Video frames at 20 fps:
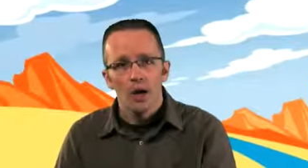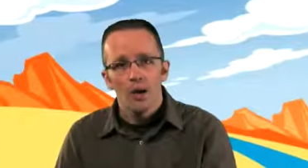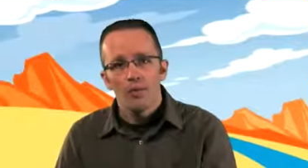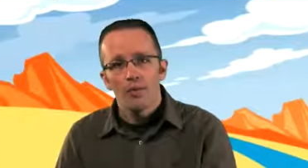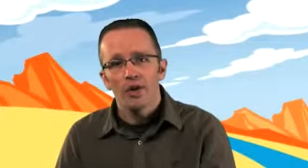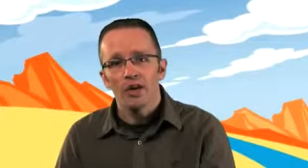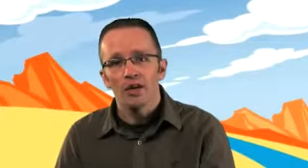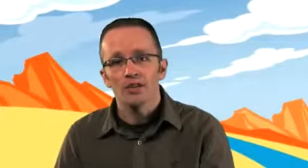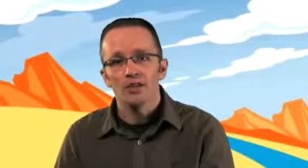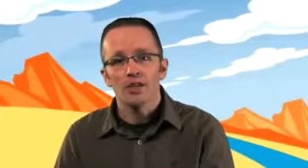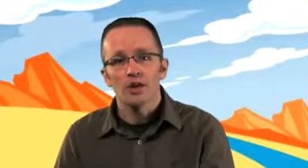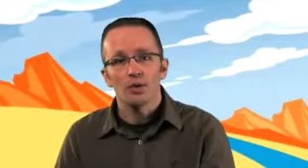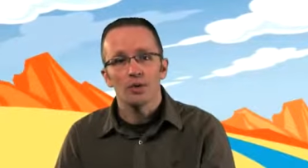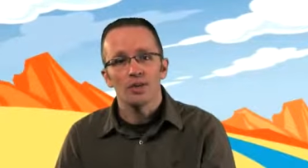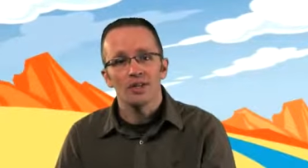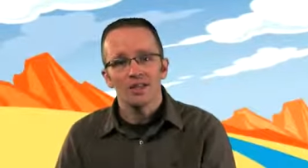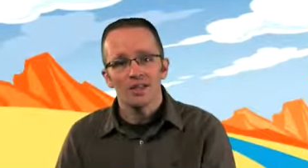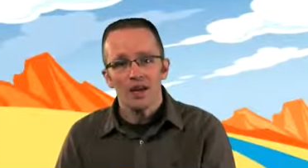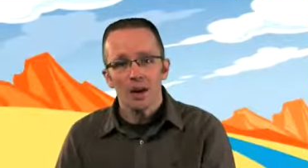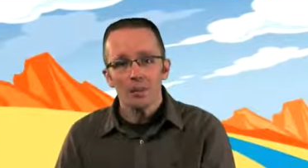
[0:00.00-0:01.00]
because there
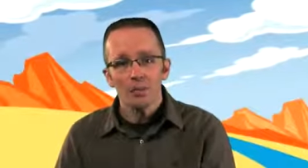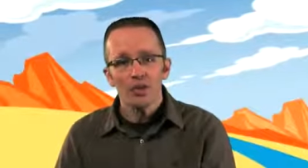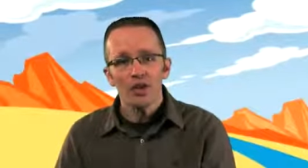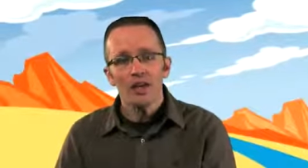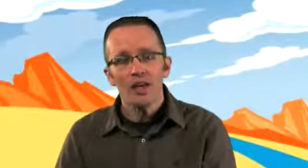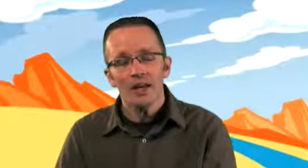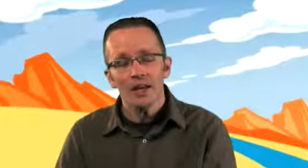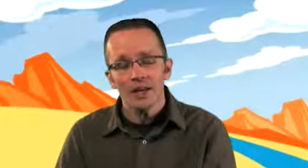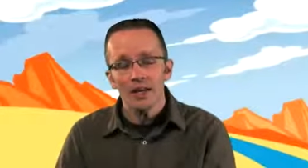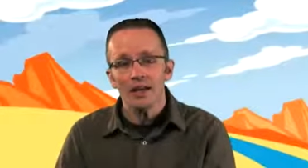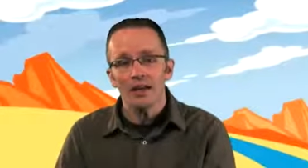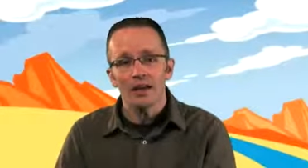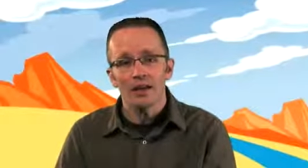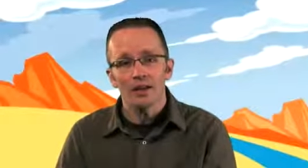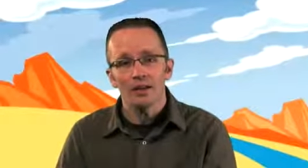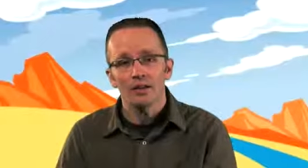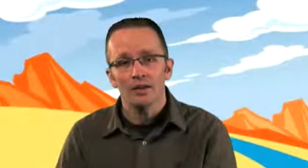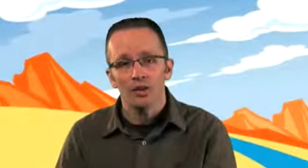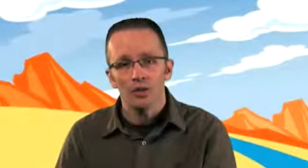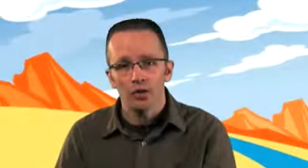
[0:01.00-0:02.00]
was something he
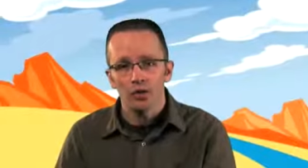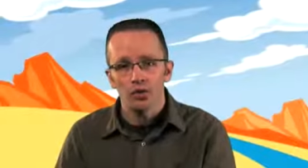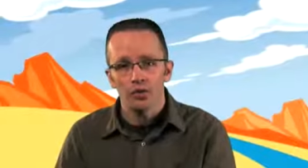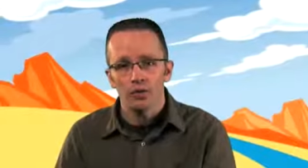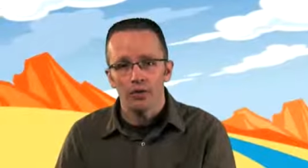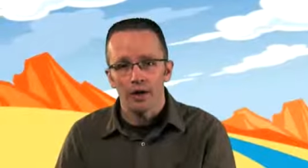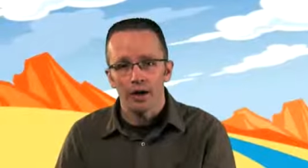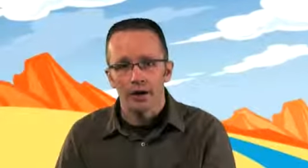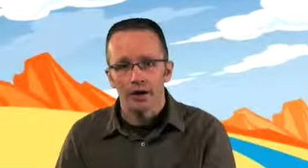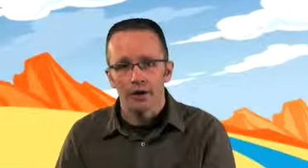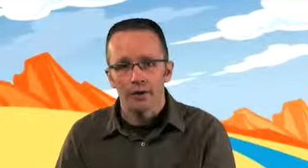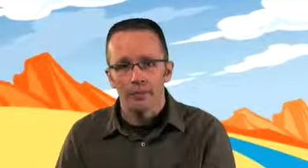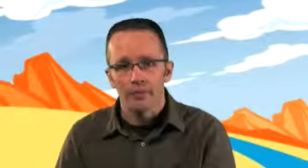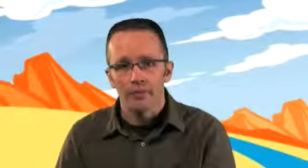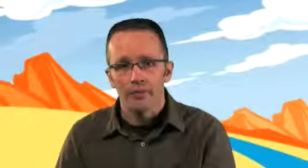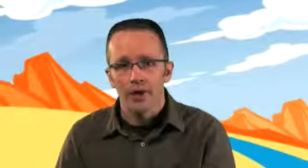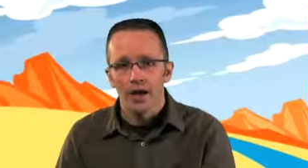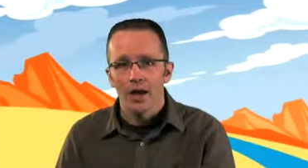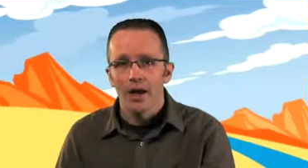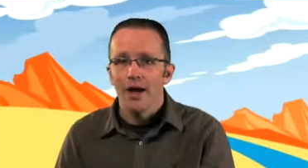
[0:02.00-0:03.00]
needed to do there.
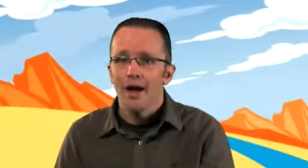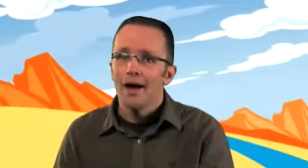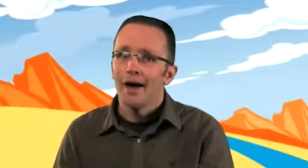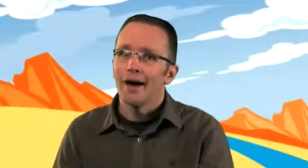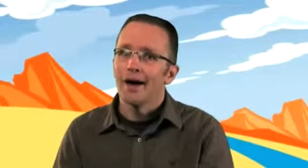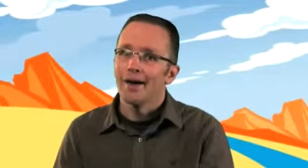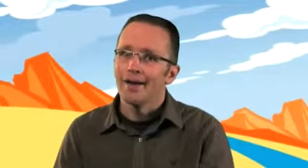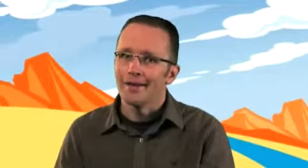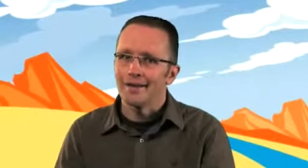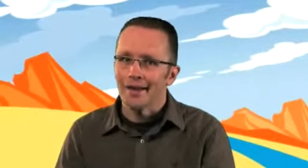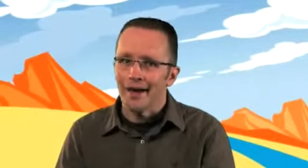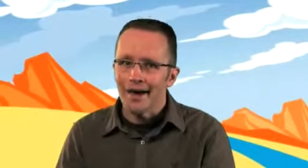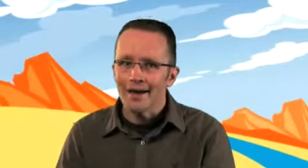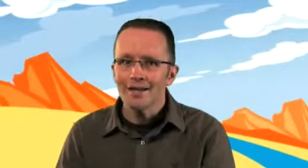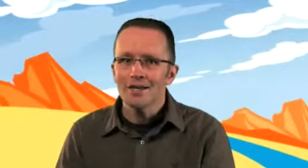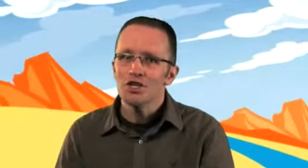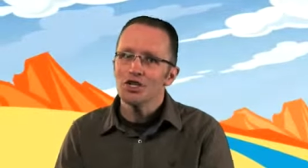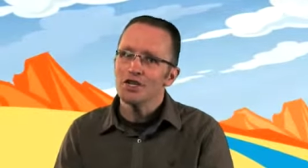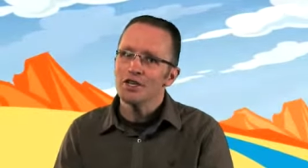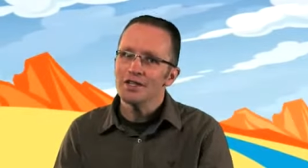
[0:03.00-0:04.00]

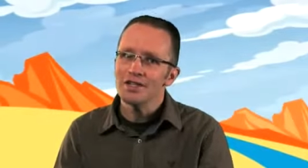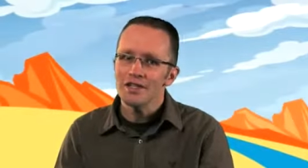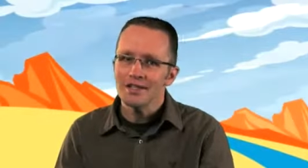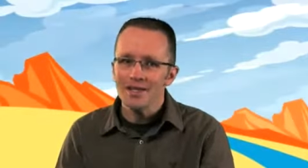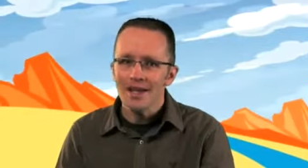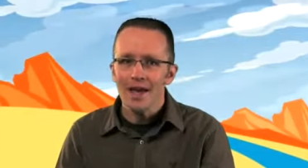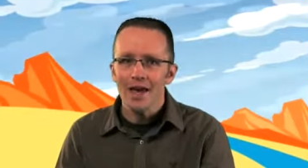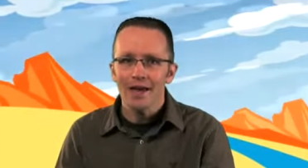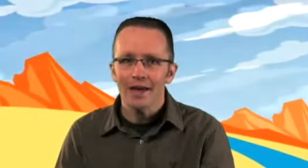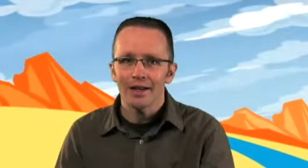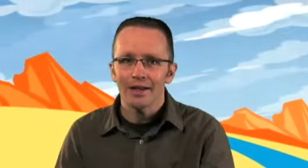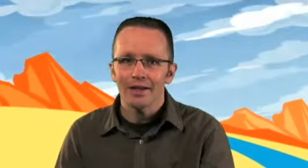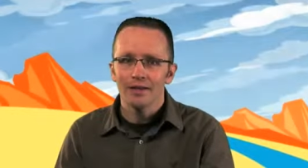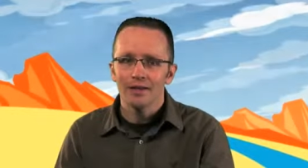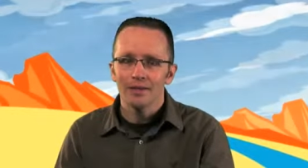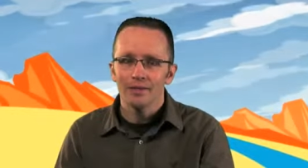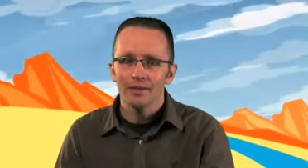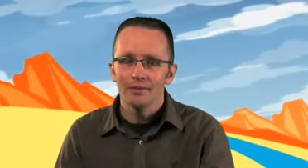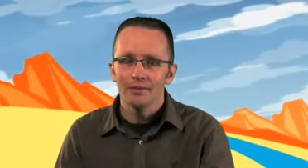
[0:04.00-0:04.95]
Elisha said,